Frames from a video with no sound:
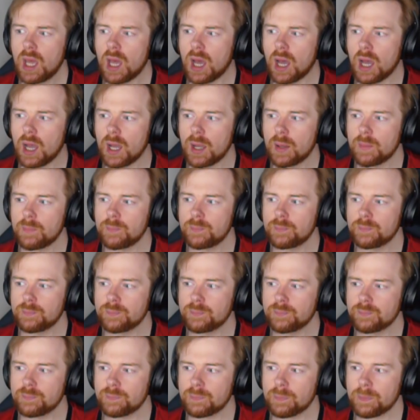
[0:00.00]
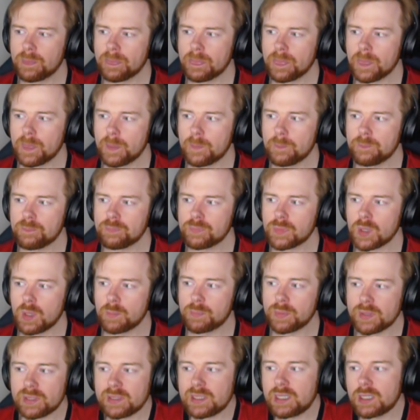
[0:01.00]

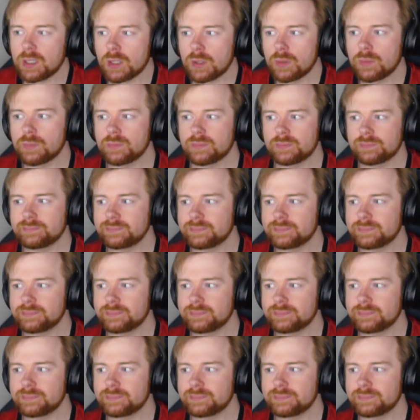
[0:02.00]
But you know,